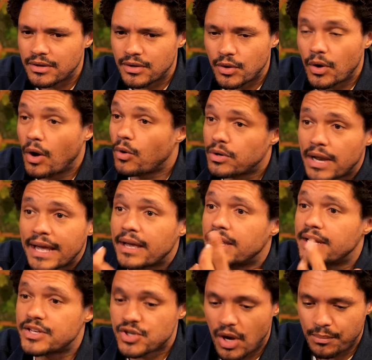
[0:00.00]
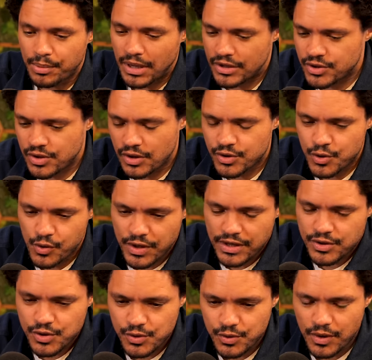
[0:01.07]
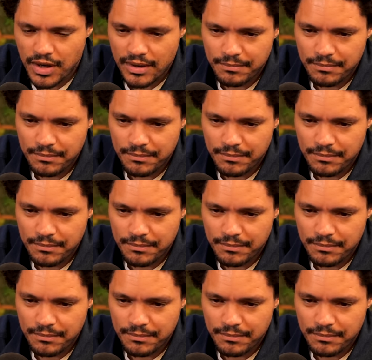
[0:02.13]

You know, like an example, I was, I was talking to